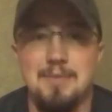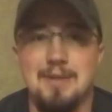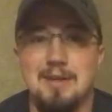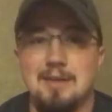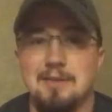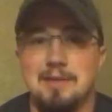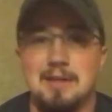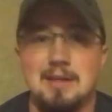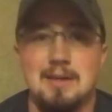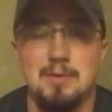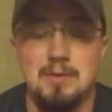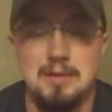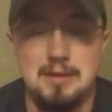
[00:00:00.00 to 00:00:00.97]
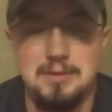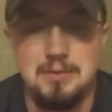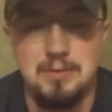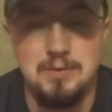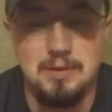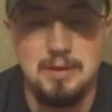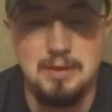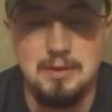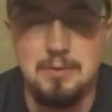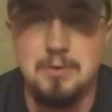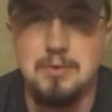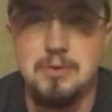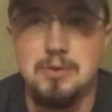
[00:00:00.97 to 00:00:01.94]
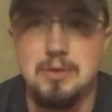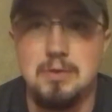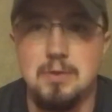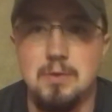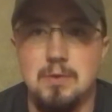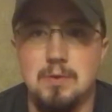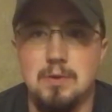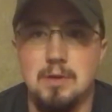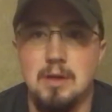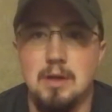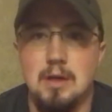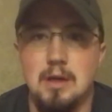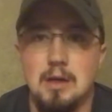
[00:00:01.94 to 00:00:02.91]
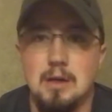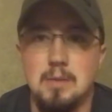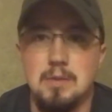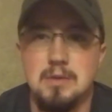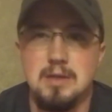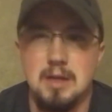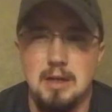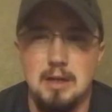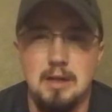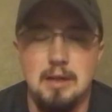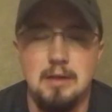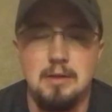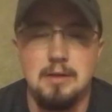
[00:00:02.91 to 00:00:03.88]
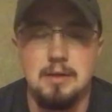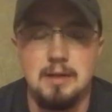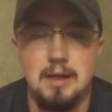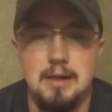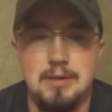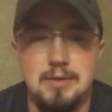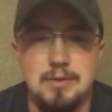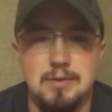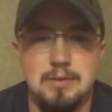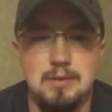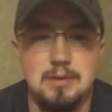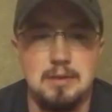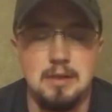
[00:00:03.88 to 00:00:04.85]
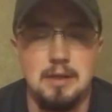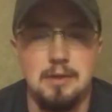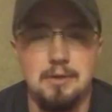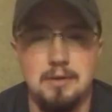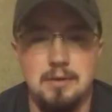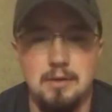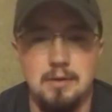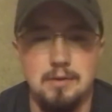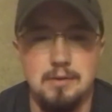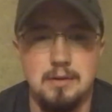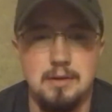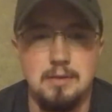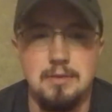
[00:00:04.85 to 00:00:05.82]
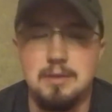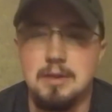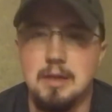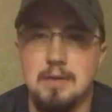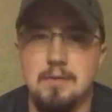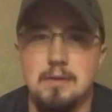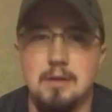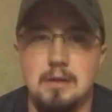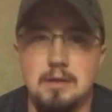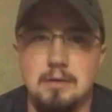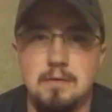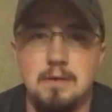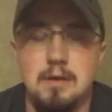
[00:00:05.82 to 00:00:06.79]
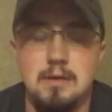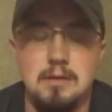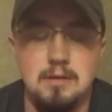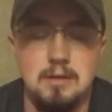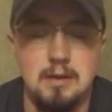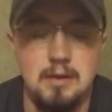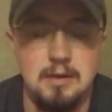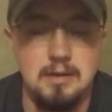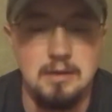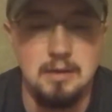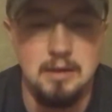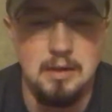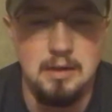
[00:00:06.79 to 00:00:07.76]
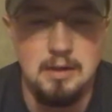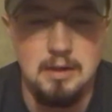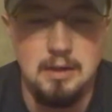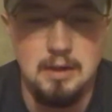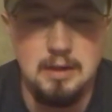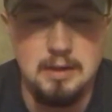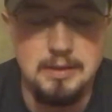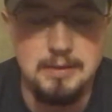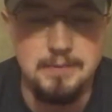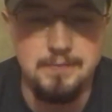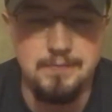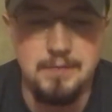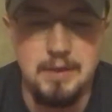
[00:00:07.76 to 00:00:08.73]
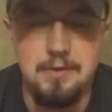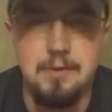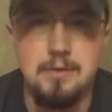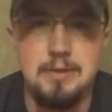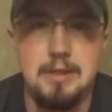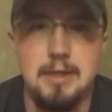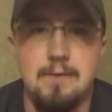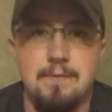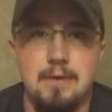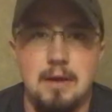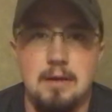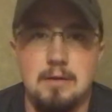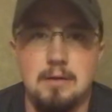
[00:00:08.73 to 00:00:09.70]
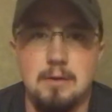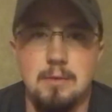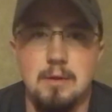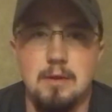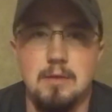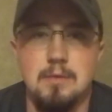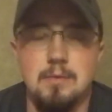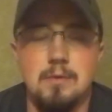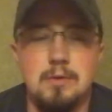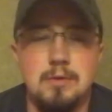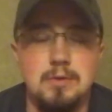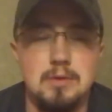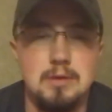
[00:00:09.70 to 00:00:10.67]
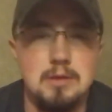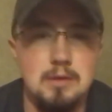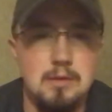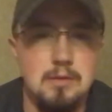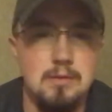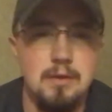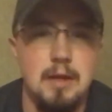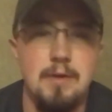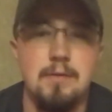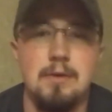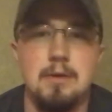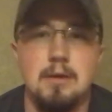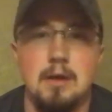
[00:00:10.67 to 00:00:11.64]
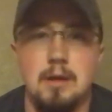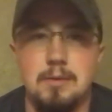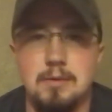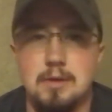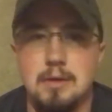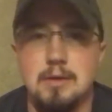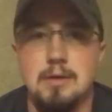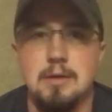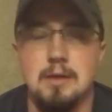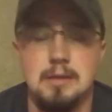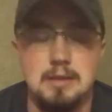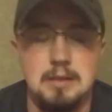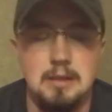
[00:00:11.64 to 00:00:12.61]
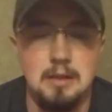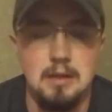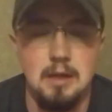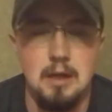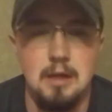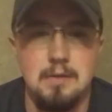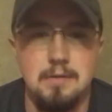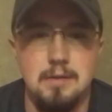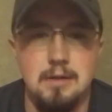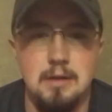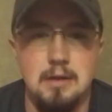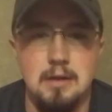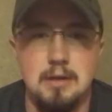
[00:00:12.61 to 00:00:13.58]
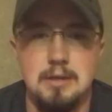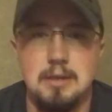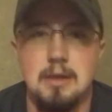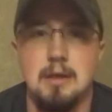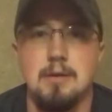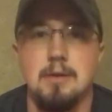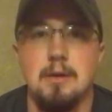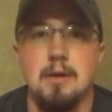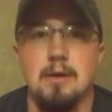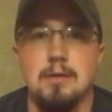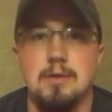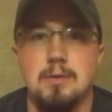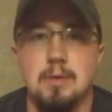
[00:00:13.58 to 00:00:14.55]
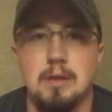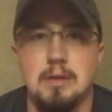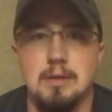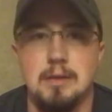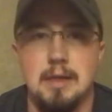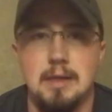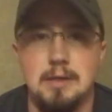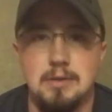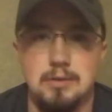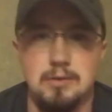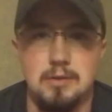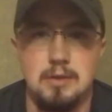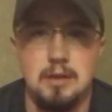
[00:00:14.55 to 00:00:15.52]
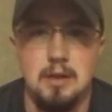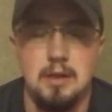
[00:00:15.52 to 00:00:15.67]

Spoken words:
The other day I went into a grocery store. It was kind of later at night, so there's a security guard there. He was kind of a younger feller, and I noticed he had a firearm on him, which is, not very common around here. I see a lot of the security guards wearing tasers.